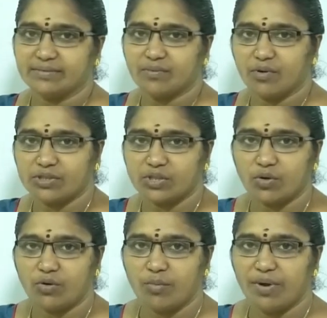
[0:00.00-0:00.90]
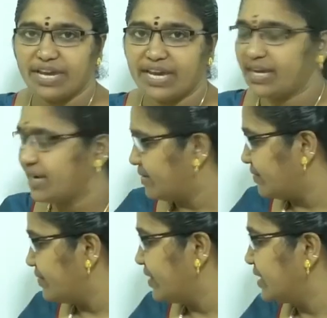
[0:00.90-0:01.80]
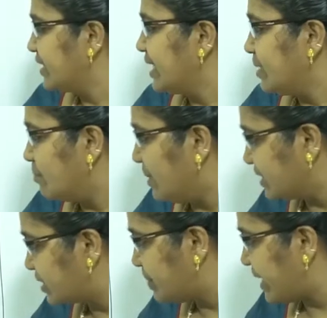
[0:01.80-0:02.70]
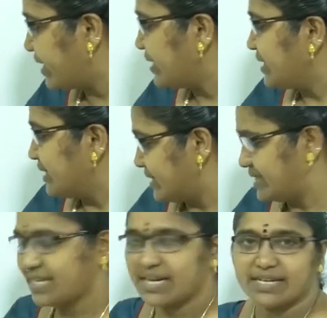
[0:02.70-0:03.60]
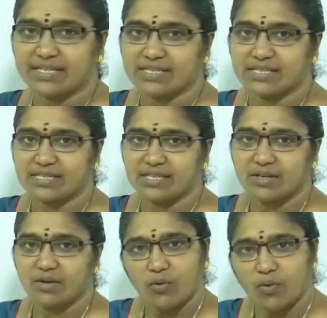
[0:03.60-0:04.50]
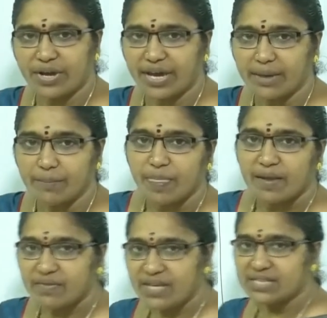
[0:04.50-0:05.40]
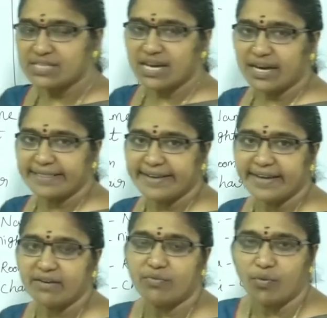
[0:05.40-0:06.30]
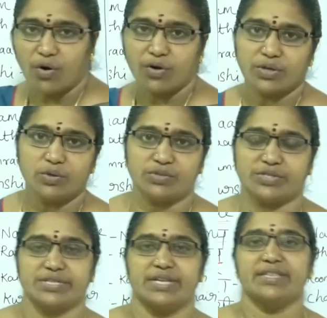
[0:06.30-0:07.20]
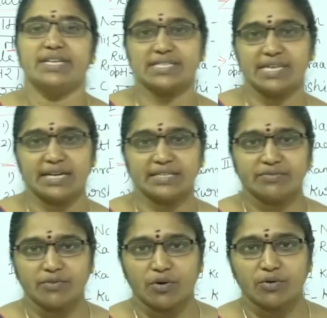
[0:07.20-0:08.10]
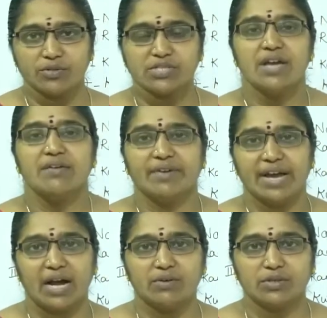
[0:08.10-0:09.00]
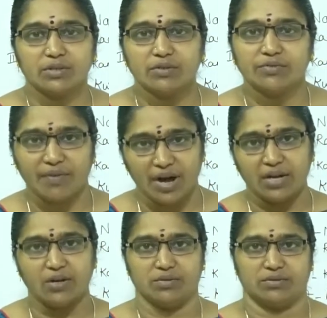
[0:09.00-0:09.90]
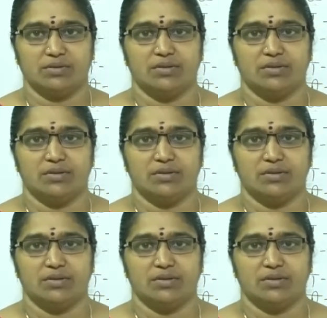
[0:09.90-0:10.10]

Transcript: Fourth rule obeying word. Bachpan, circus. Okay, these are the 4 rules. These are the 4 rules we have to follow.